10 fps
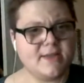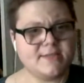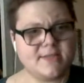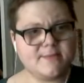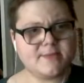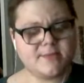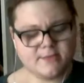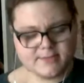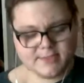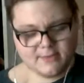and typically
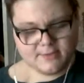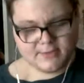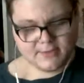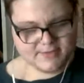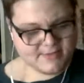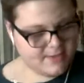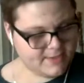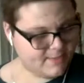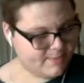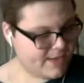those sellers that are selling
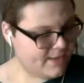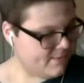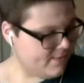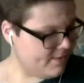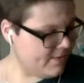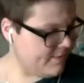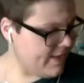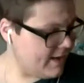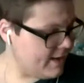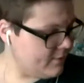it by
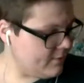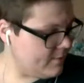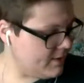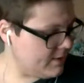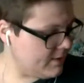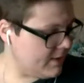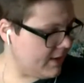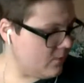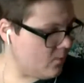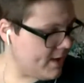that increment
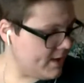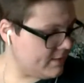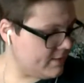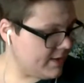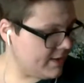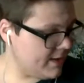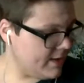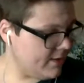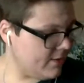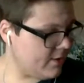in weight, like
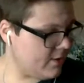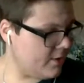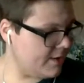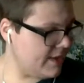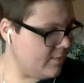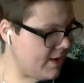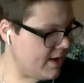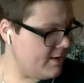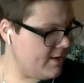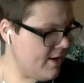are on eBay,